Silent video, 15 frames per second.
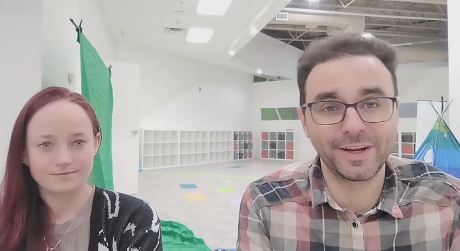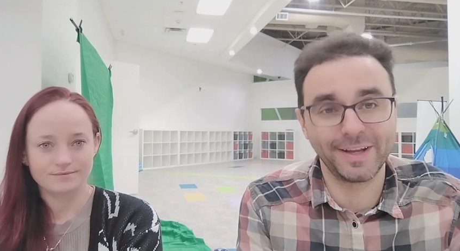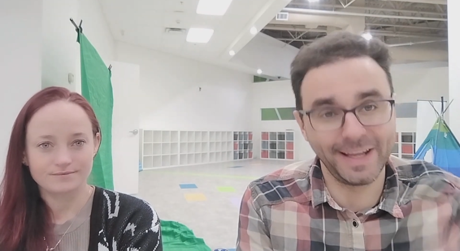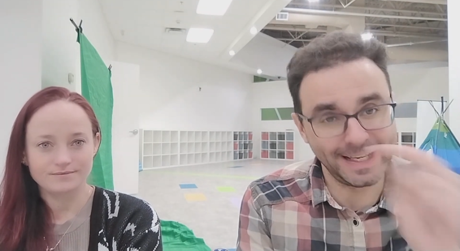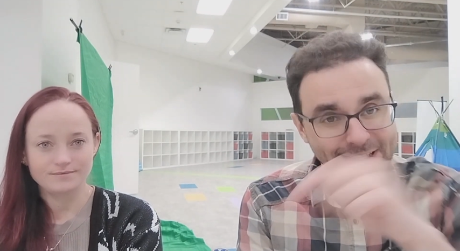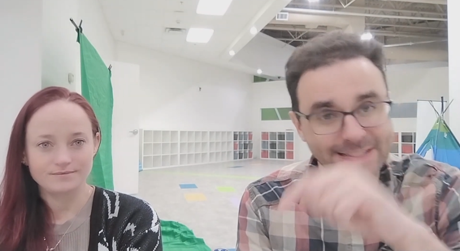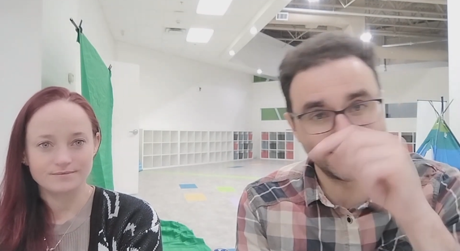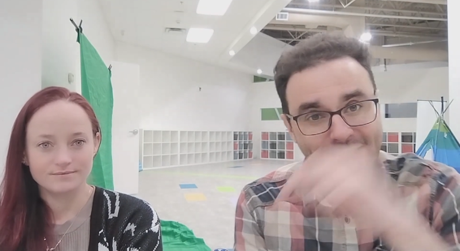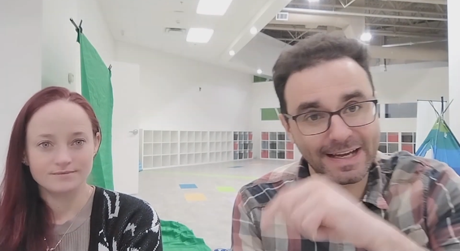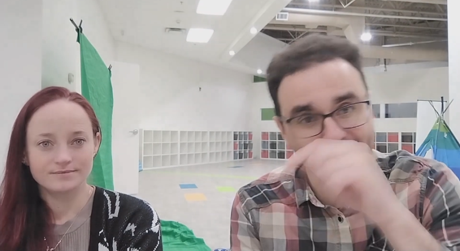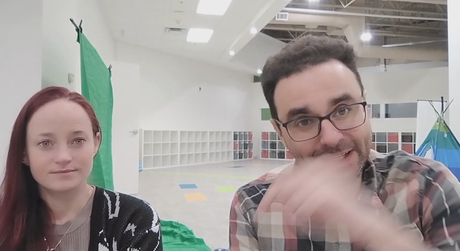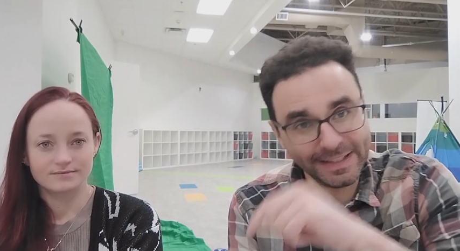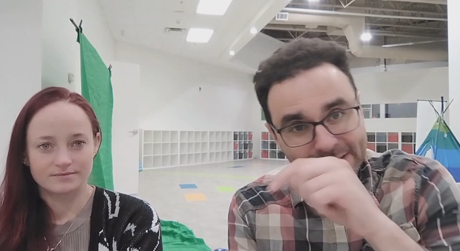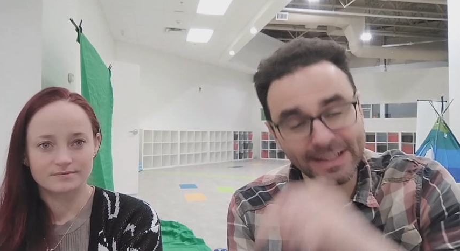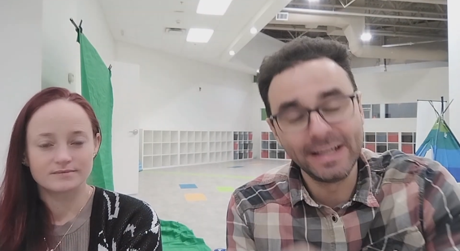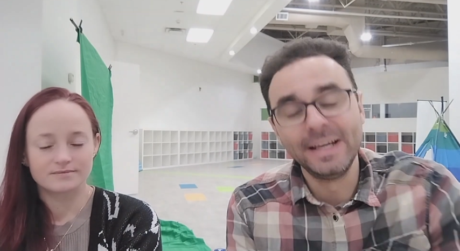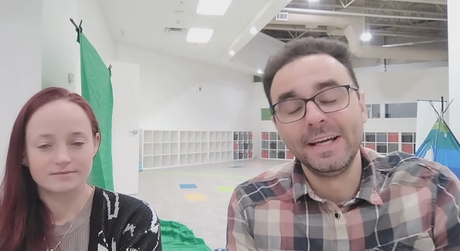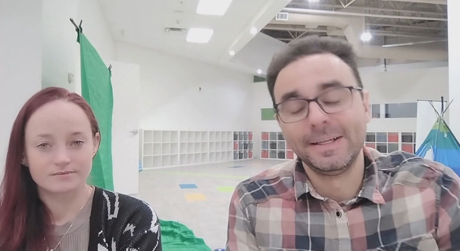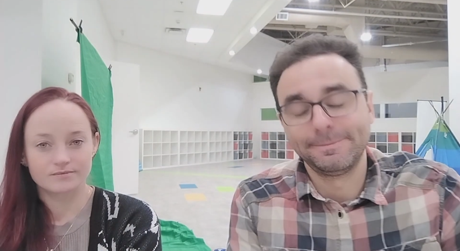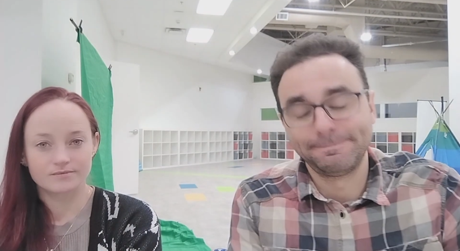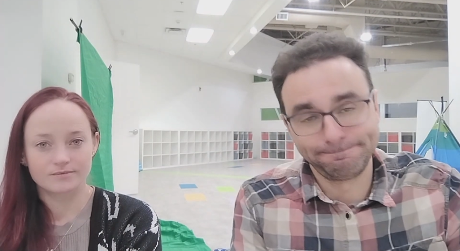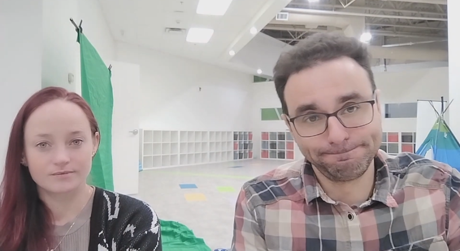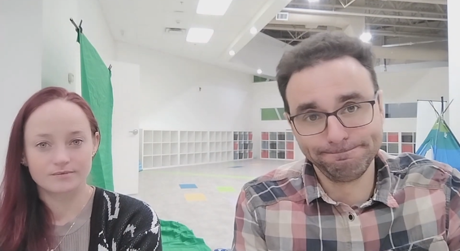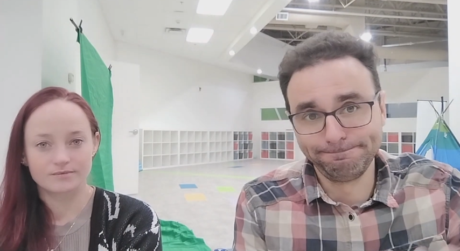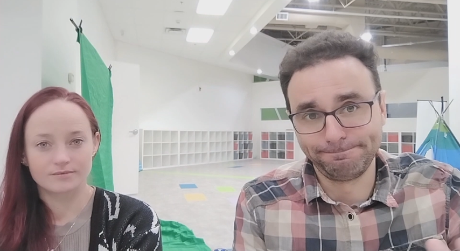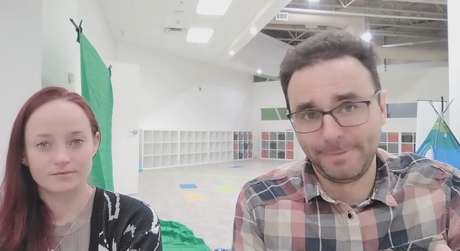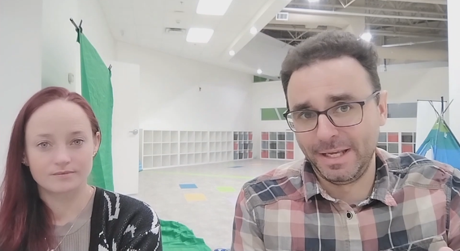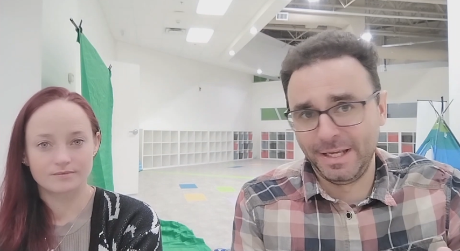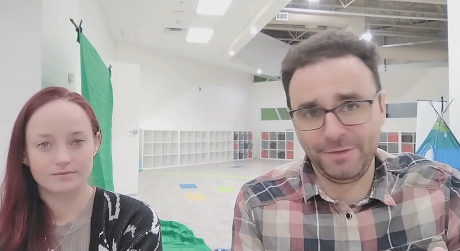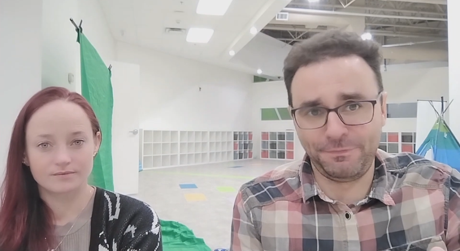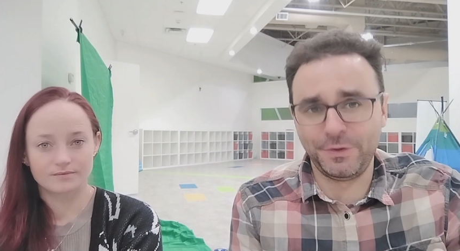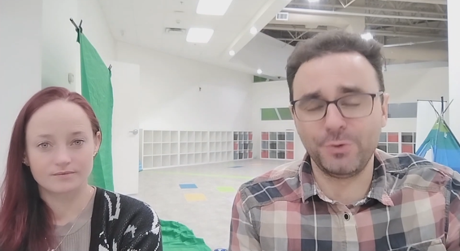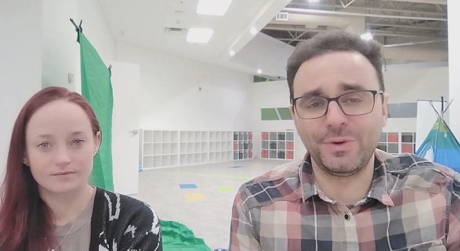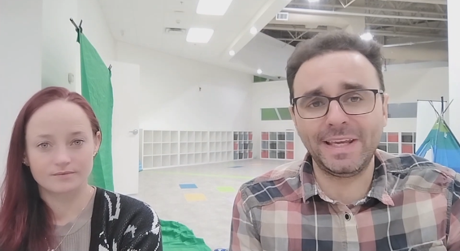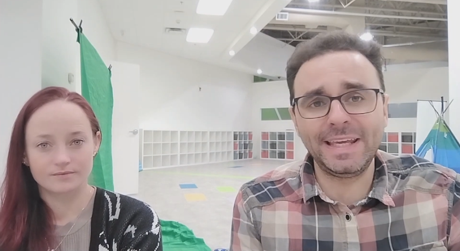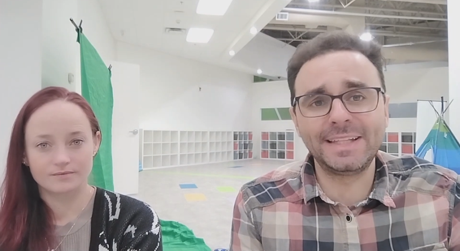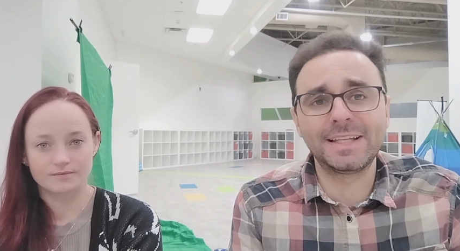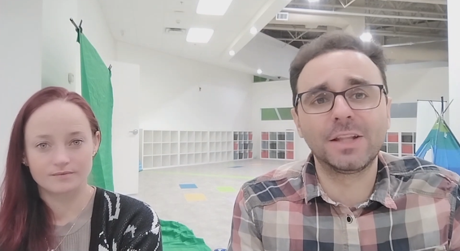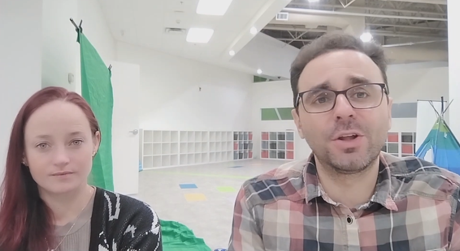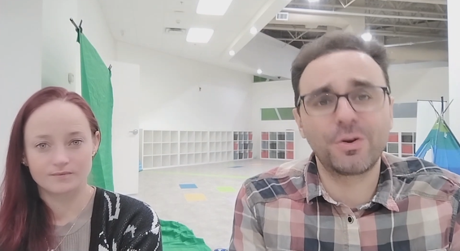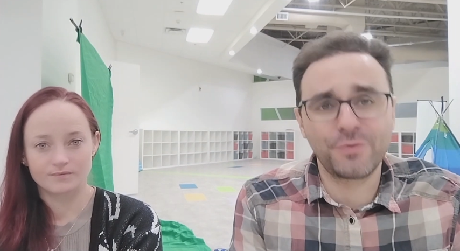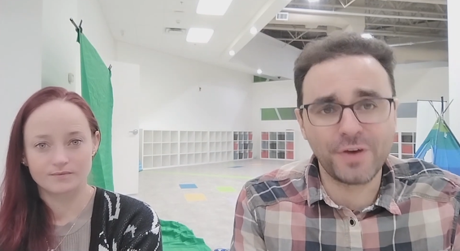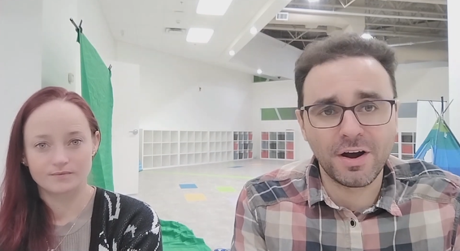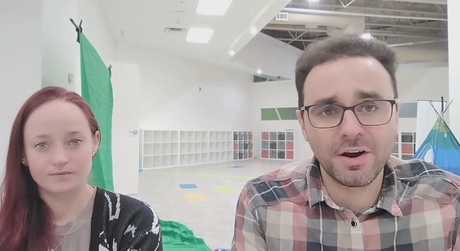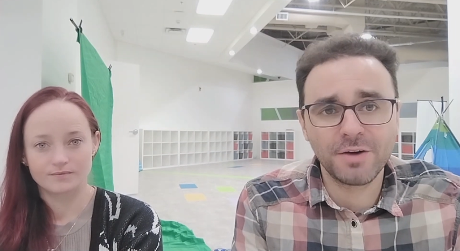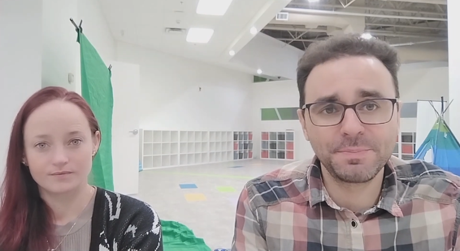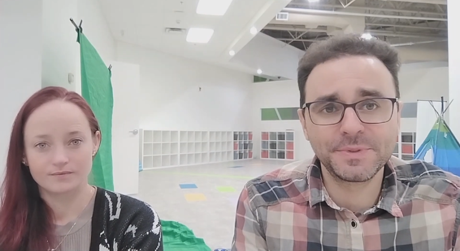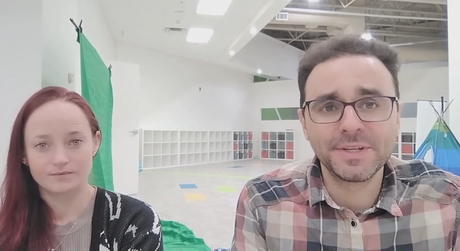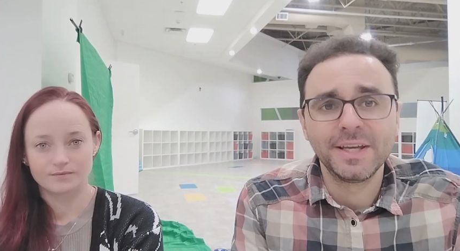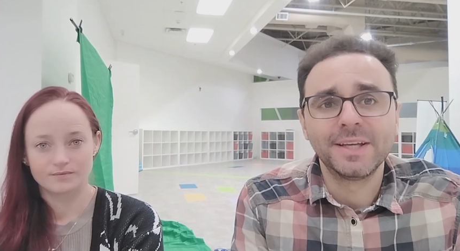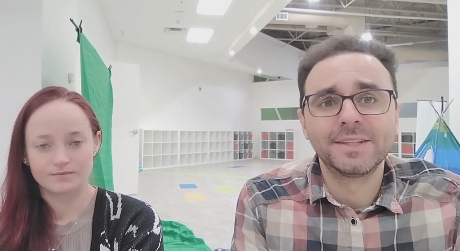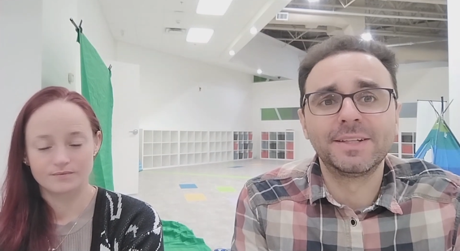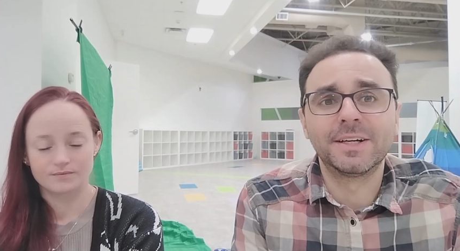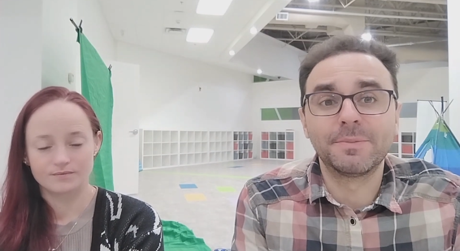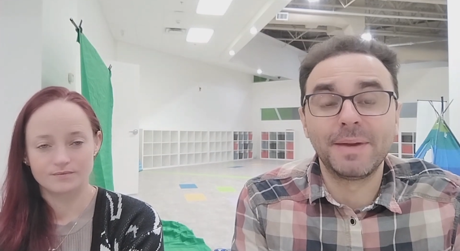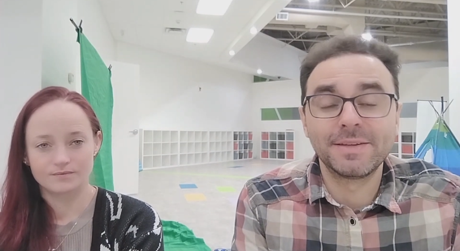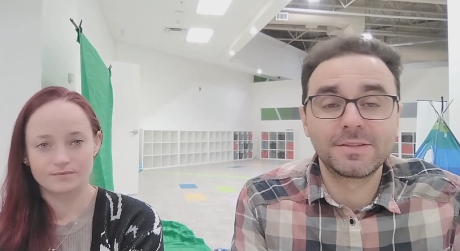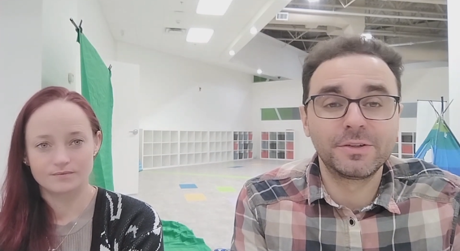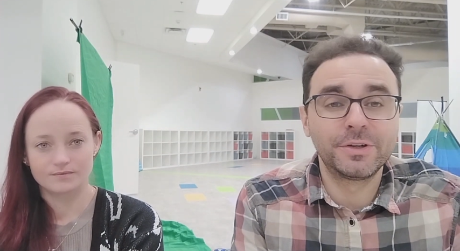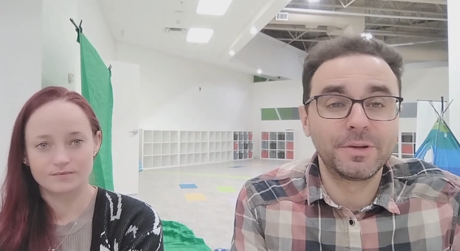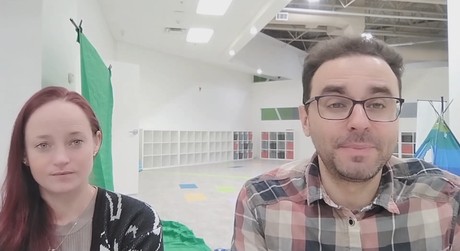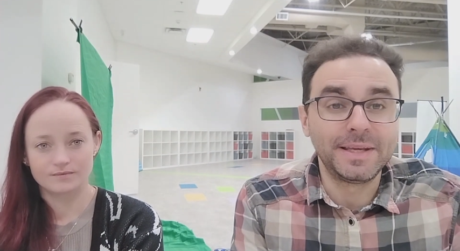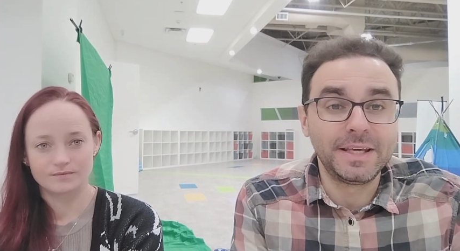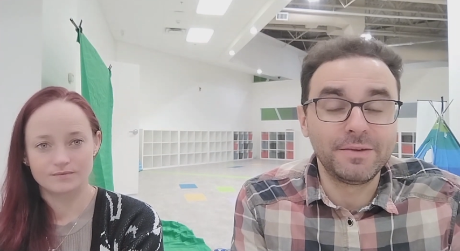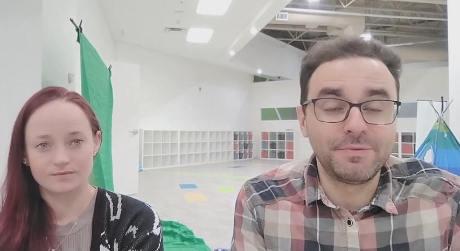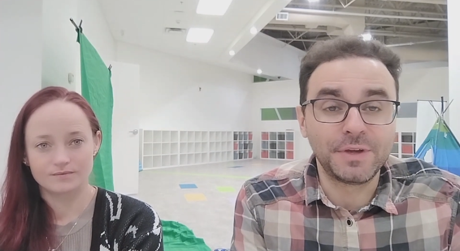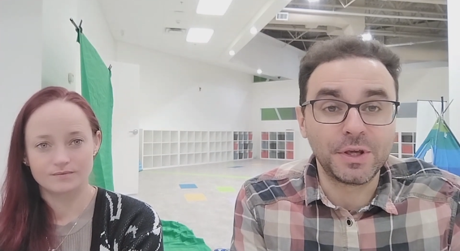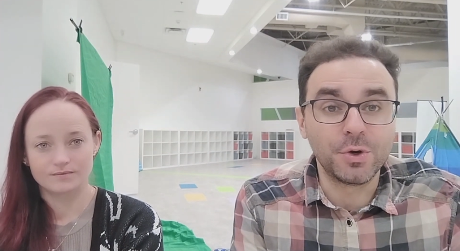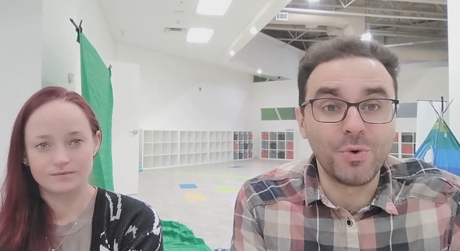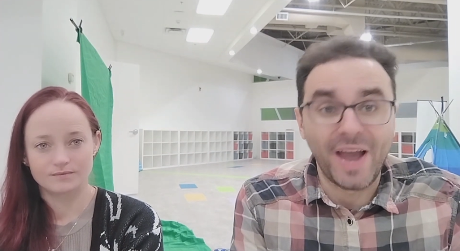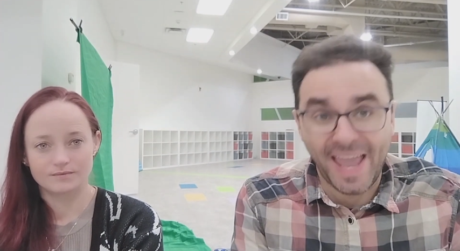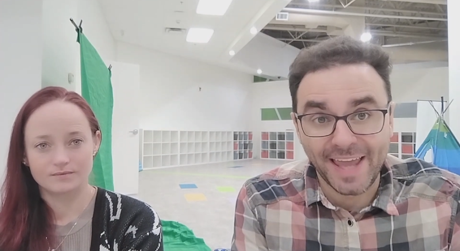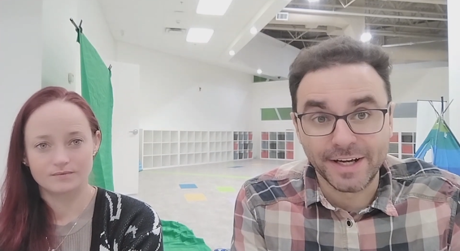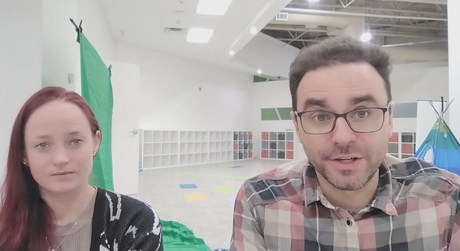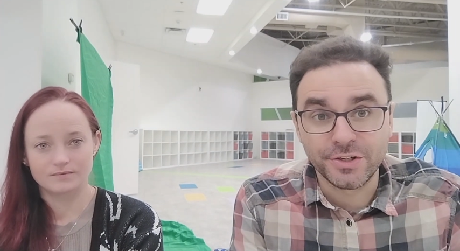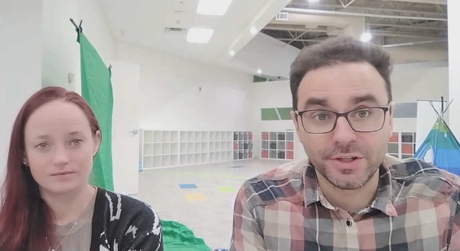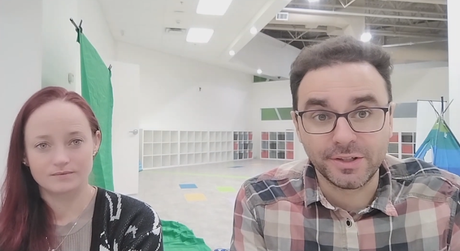Speaker 1: inside. If you eat a lot of carbs, they're basically going to be giving you energy,